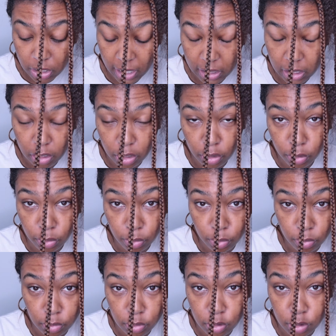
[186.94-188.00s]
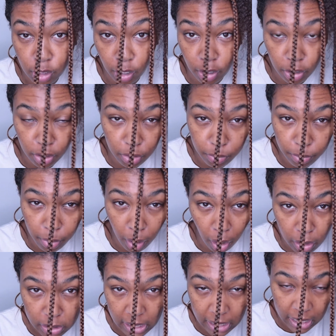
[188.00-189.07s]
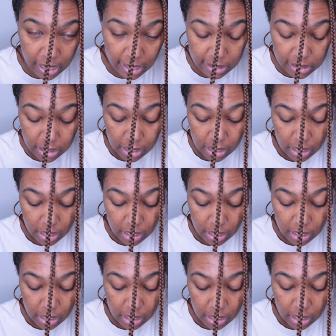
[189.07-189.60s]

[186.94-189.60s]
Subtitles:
like the little dirt balls, I guess.